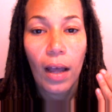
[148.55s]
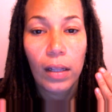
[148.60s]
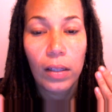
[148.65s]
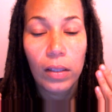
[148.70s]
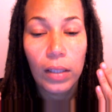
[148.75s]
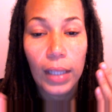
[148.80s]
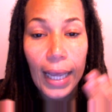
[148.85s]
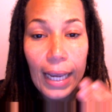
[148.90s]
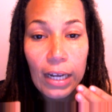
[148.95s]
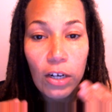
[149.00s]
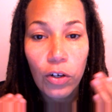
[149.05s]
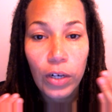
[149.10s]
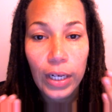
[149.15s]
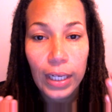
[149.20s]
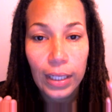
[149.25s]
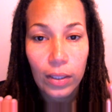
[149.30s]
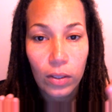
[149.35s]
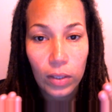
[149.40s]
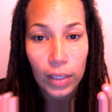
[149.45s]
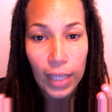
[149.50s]
later
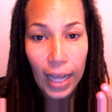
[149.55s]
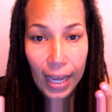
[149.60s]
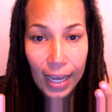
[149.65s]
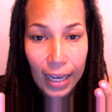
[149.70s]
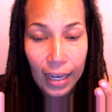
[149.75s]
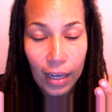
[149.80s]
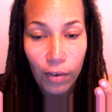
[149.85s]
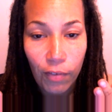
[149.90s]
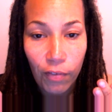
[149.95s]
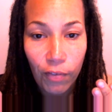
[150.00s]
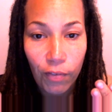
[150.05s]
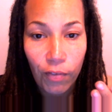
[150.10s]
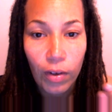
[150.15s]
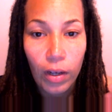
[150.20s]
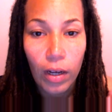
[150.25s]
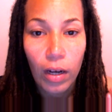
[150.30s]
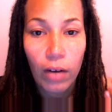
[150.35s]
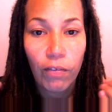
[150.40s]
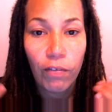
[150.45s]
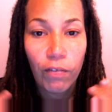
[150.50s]
in life,
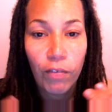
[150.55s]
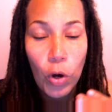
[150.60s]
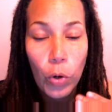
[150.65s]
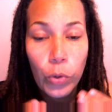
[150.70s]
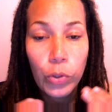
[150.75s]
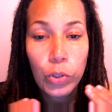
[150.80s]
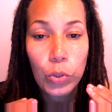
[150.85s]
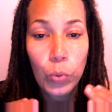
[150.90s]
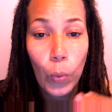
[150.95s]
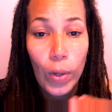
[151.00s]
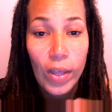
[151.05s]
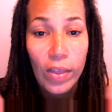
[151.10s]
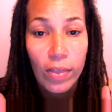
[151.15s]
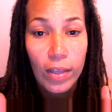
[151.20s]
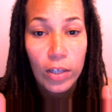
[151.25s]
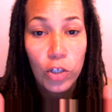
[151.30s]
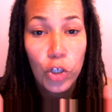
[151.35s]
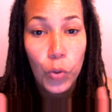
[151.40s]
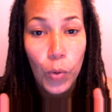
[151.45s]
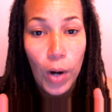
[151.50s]
folks with
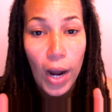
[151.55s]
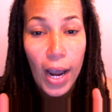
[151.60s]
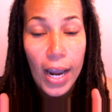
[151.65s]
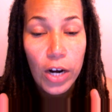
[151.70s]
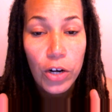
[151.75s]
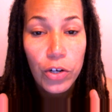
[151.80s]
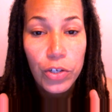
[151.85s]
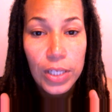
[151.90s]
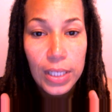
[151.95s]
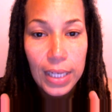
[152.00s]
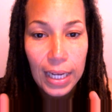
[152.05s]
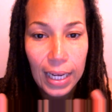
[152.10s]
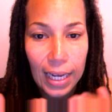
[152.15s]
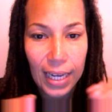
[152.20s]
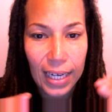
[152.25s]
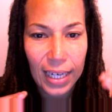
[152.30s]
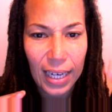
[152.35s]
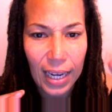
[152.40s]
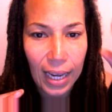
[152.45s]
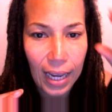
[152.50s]
drier
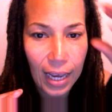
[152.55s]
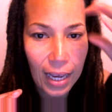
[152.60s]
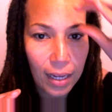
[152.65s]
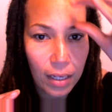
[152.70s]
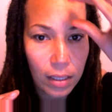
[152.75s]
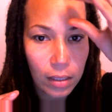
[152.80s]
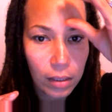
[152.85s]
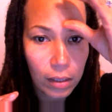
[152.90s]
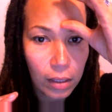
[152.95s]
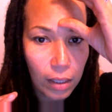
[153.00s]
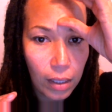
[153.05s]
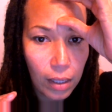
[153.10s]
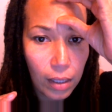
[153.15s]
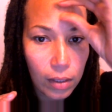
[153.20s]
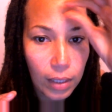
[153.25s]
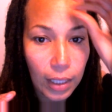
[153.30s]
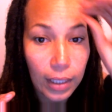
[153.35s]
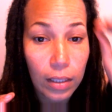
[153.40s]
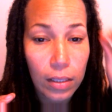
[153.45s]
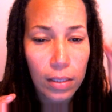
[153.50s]
skin get,
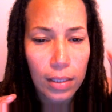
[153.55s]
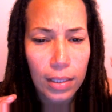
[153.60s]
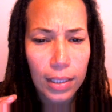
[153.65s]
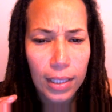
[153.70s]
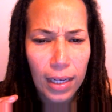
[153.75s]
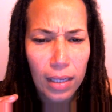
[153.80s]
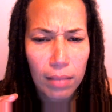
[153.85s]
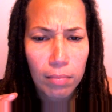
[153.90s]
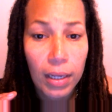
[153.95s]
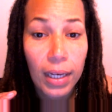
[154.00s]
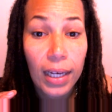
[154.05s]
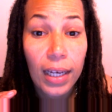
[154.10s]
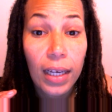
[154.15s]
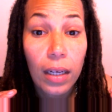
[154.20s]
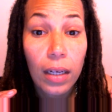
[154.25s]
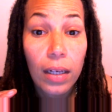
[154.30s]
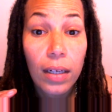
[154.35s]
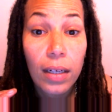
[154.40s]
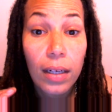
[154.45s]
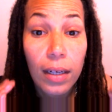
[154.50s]
like, you see how
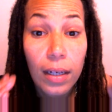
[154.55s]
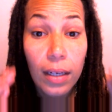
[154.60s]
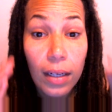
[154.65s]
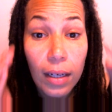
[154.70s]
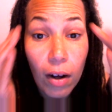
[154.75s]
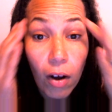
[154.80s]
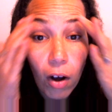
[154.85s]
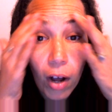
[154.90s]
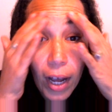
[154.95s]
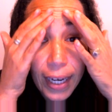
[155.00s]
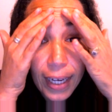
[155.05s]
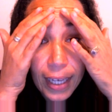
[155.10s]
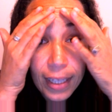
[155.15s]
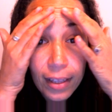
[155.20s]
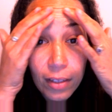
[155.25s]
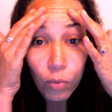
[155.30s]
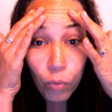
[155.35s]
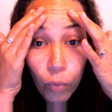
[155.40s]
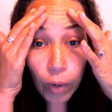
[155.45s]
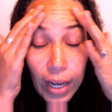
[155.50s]
I get
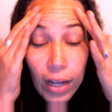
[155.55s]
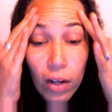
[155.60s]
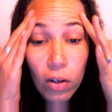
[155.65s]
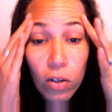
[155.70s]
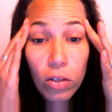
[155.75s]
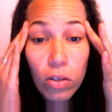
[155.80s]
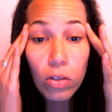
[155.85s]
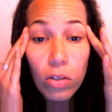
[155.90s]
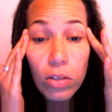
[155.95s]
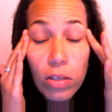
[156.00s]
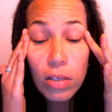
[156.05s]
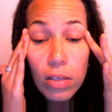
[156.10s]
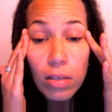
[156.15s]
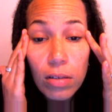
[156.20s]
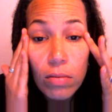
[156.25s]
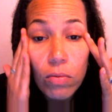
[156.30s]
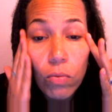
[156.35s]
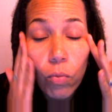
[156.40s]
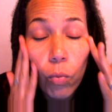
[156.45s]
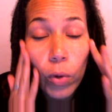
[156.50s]
the wrinkles.
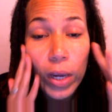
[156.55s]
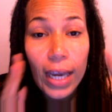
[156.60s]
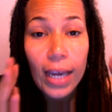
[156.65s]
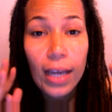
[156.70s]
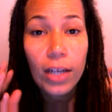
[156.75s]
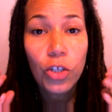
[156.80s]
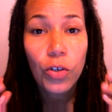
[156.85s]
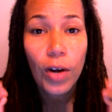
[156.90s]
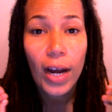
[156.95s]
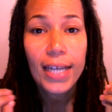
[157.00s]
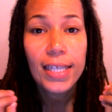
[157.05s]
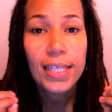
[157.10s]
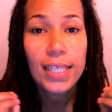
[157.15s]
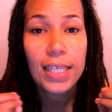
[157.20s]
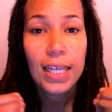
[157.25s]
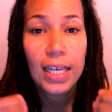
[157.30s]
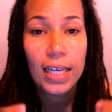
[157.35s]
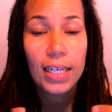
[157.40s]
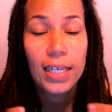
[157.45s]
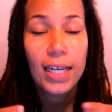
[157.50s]
Dry
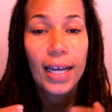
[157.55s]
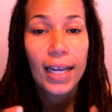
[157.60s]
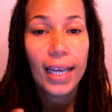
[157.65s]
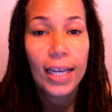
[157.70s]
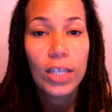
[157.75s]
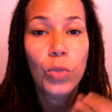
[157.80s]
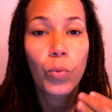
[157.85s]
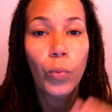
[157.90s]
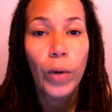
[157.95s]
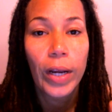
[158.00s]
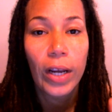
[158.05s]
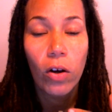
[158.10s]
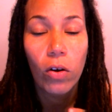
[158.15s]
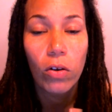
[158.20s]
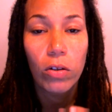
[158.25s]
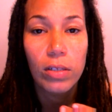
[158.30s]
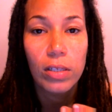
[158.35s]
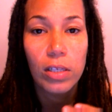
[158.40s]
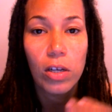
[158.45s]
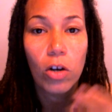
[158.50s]
skin gets
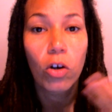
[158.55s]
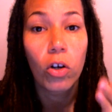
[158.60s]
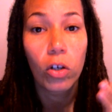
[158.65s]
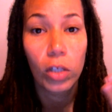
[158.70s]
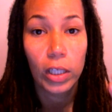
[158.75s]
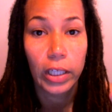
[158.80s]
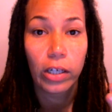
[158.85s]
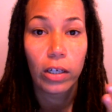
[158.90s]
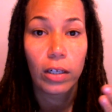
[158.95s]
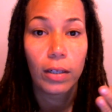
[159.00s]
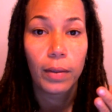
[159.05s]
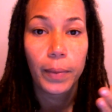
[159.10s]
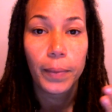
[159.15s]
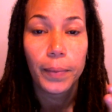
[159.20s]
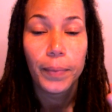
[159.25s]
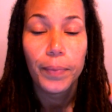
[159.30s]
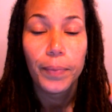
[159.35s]
wrinkles earlier.